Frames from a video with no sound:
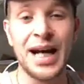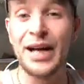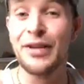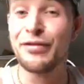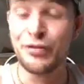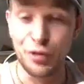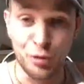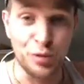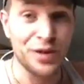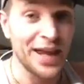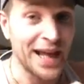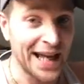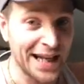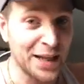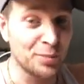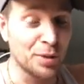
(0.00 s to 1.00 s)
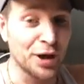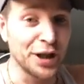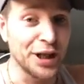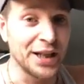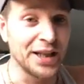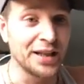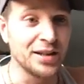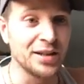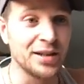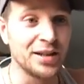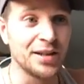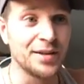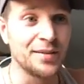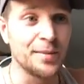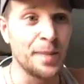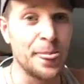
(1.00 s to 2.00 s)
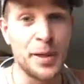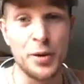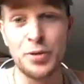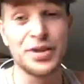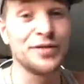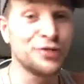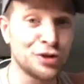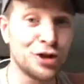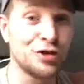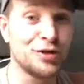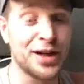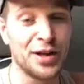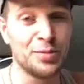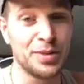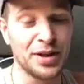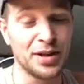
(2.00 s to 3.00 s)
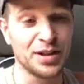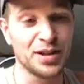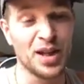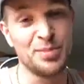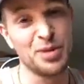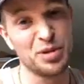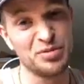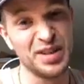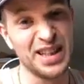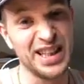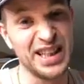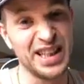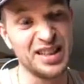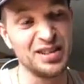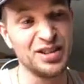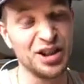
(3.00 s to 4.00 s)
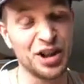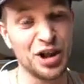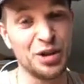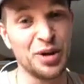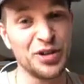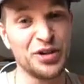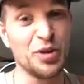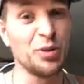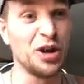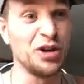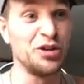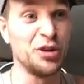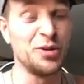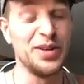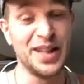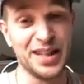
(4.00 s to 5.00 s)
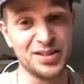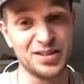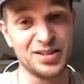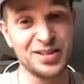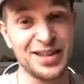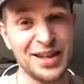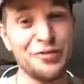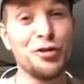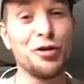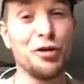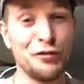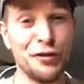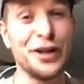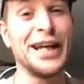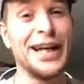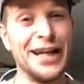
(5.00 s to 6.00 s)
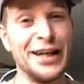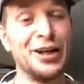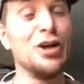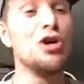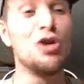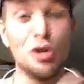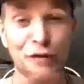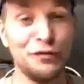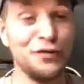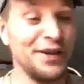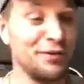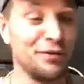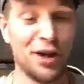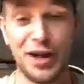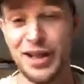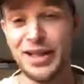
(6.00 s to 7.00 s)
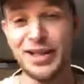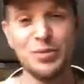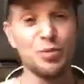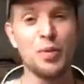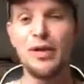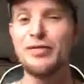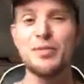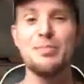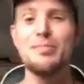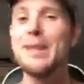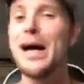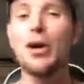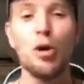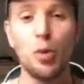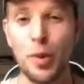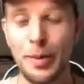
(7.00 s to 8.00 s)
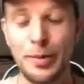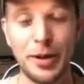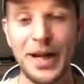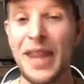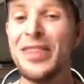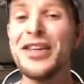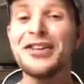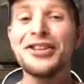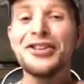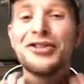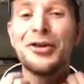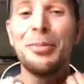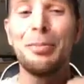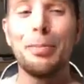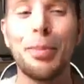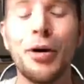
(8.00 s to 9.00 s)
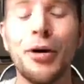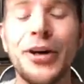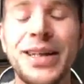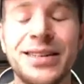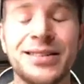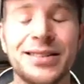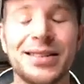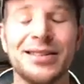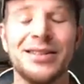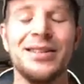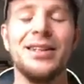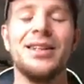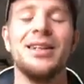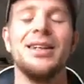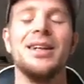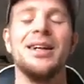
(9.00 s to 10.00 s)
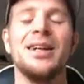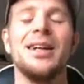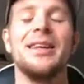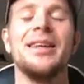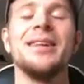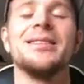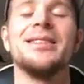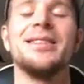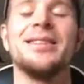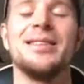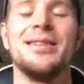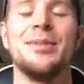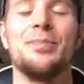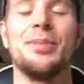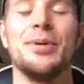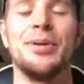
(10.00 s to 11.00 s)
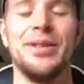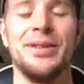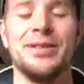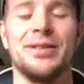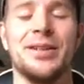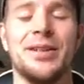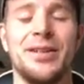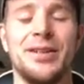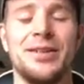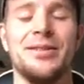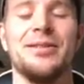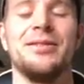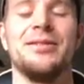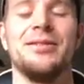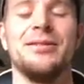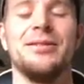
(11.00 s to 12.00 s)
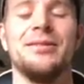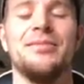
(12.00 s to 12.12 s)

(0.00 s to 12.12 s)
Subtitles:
had fun with anybody who's ever turned around and been like, I'm not really, you know, I don't like doing this. They've all fucking loved it, right? Whether man or women. And this is the point. This is the point, guys.